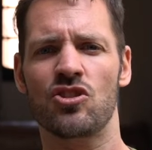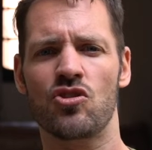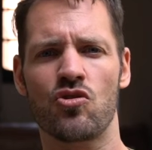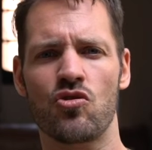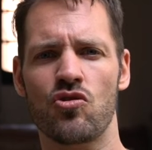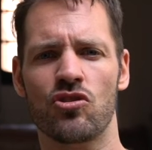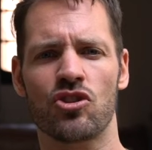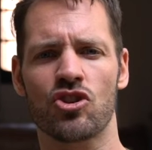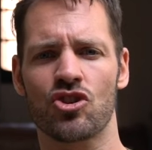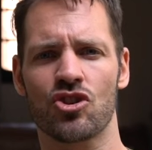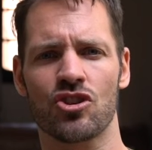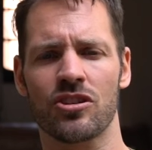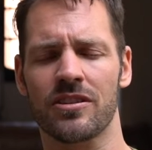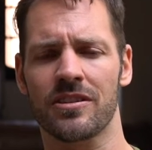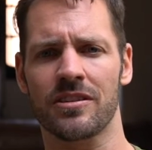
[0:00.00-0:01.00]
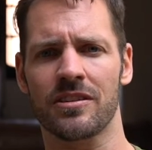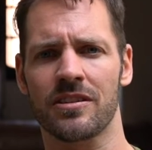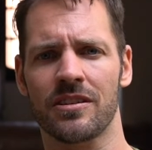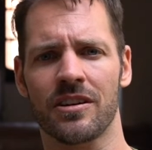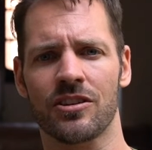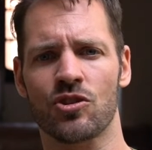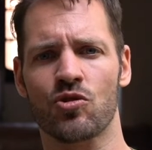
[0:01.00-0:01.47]
huge
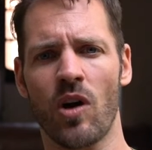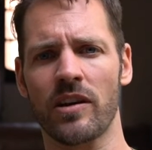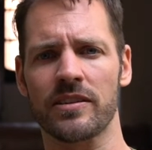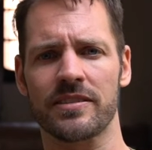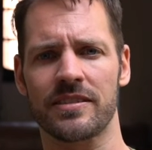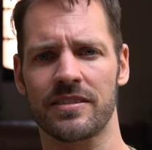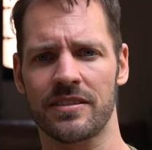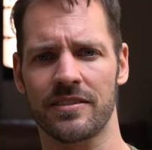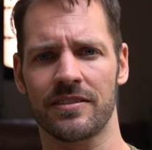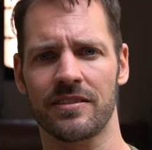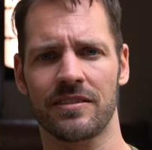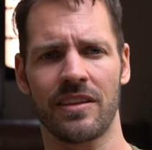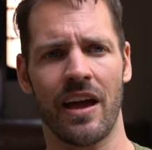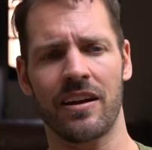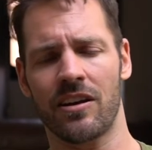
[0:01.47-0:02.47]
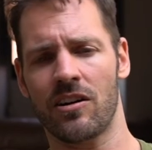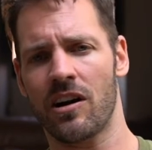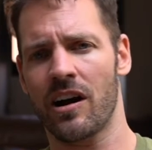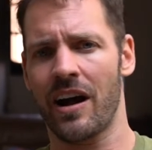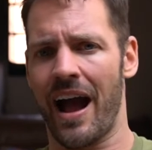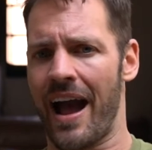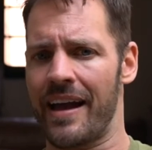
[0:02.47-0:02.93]
trucks that
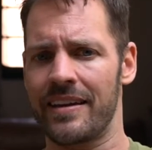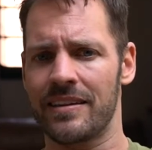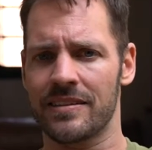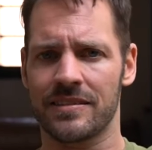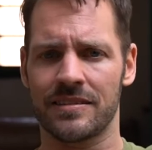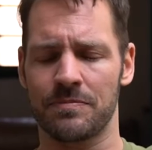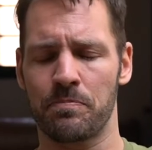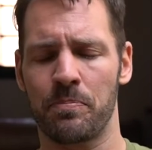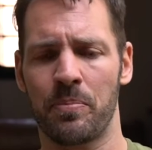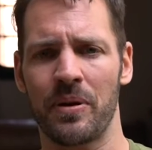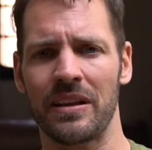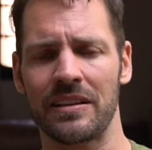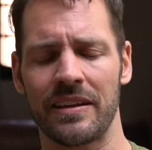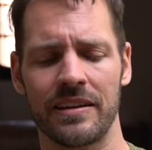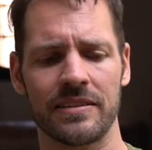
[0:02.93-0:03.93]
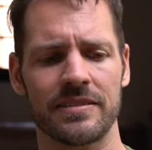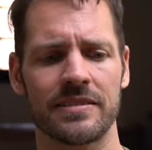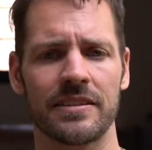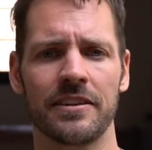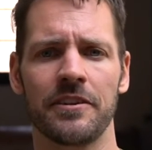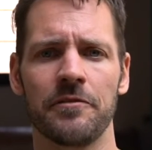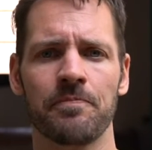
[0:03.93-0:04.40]
are high as buildings.
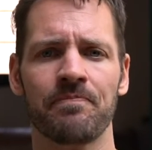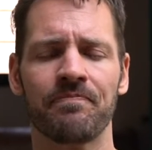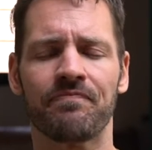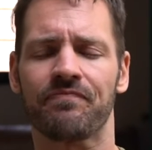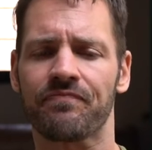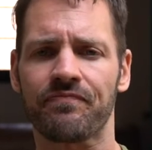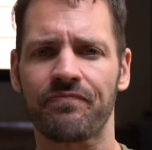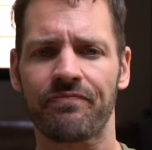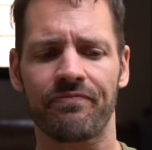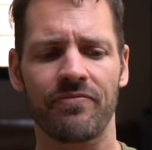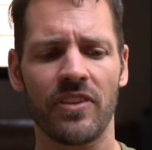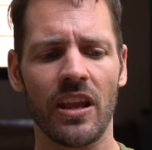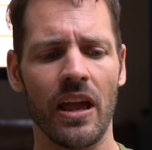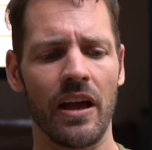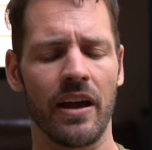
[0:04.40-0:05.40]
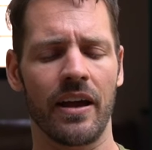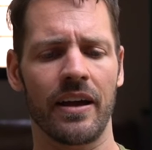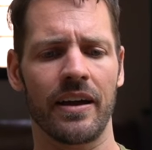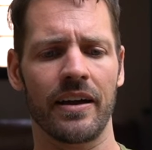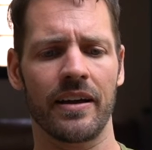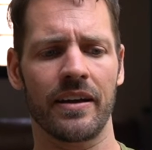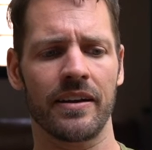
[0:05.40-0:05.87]

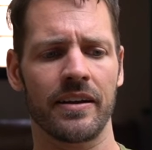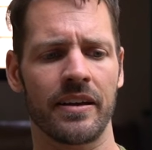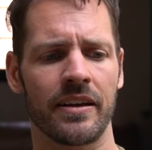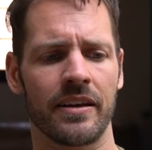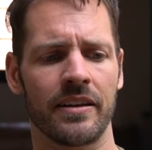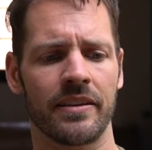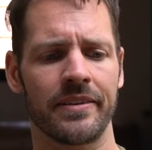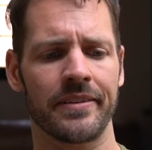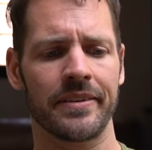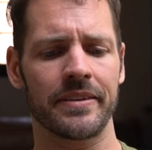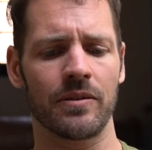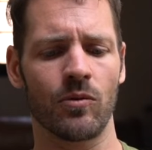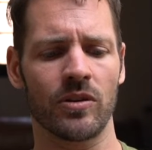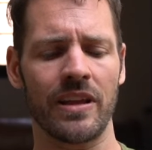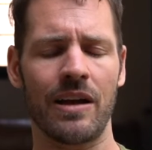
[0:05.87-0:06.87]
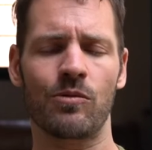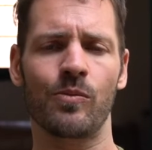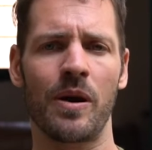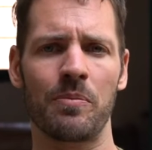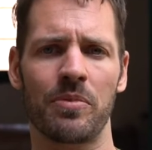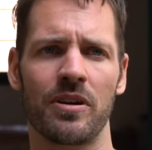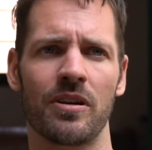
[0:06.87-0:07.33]
And what I
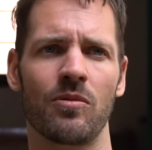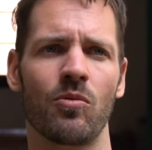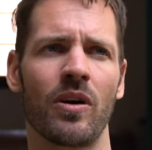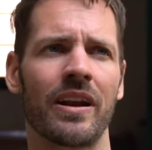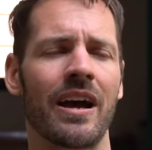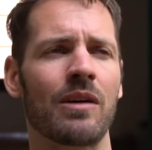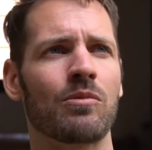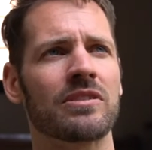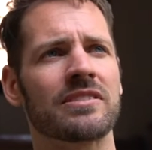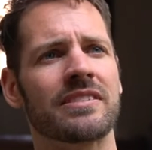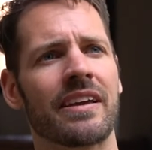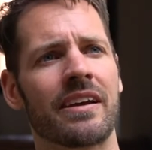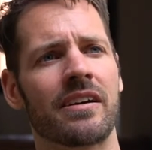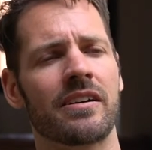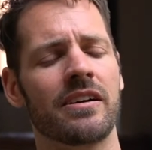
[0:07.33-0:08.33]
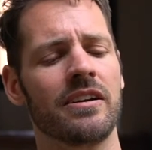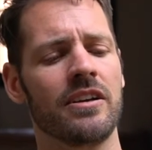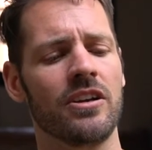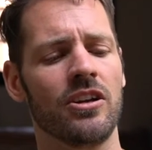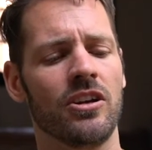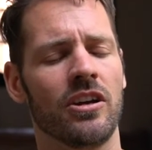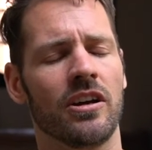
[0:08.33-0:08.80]
remember when I was there,
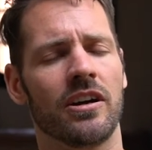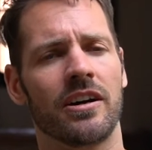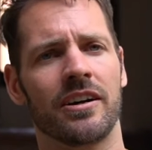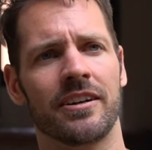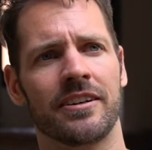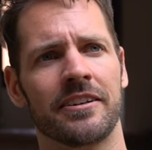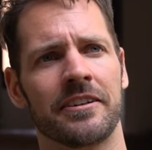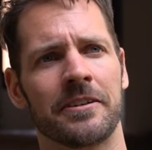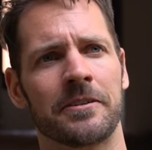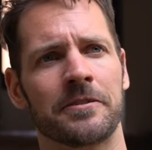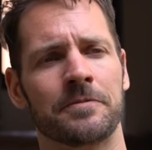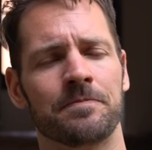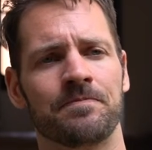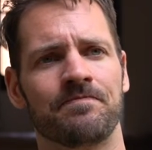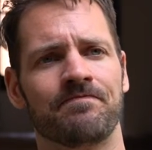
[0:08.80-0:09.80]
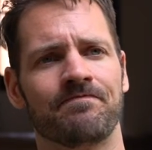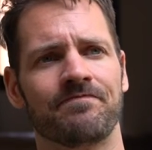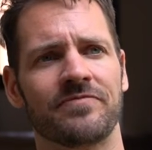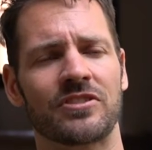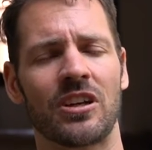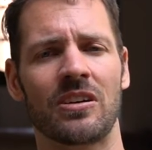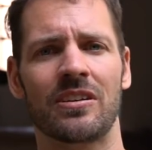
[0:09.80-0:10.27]

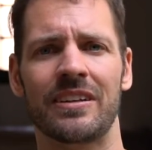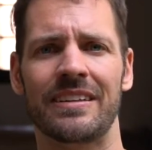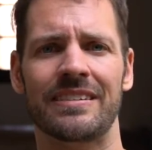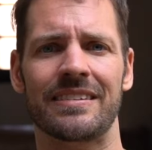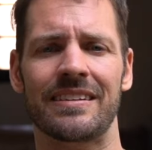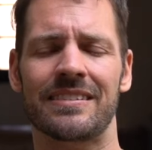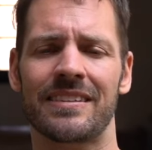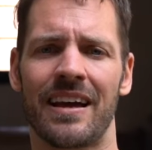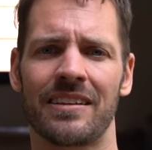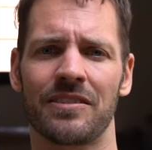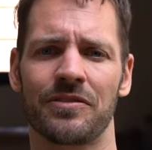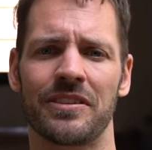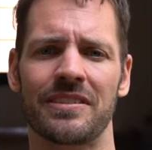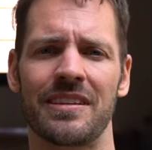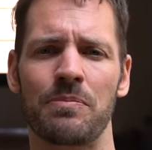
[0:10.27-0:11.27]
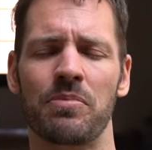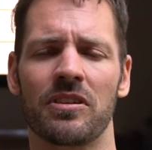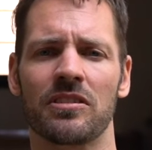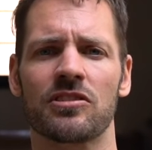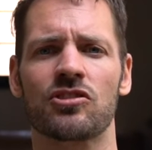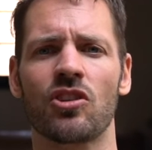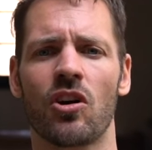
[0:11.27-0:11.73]
so it's kind of the
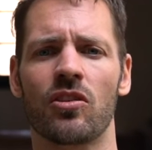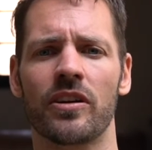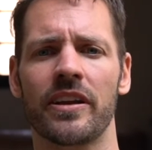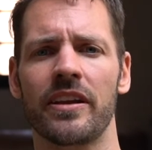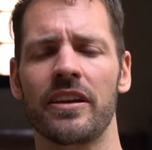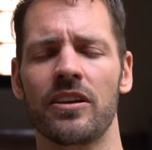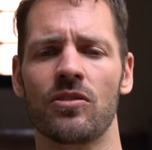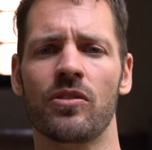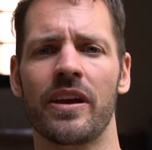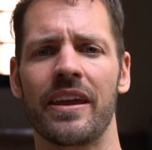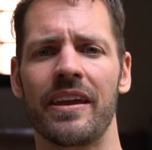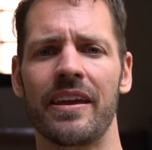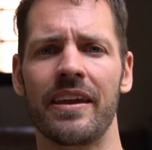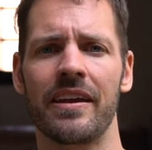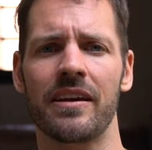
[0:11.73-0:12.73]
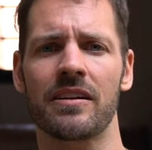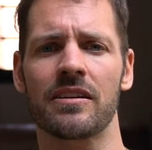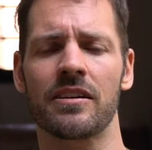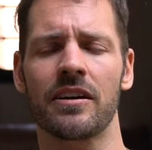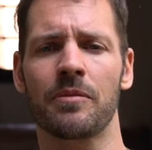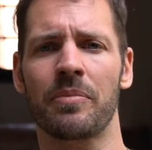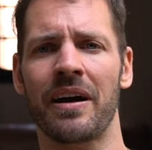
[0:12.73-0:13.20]
typical story you
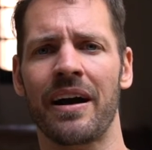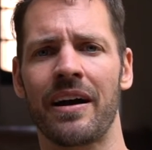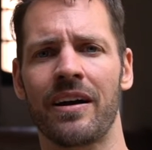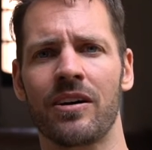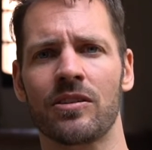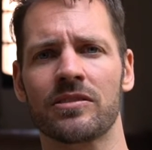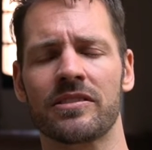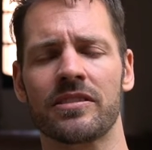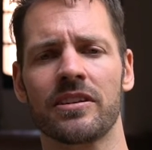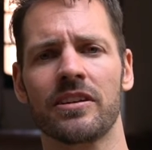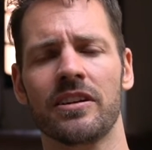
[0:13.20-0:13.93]
hear about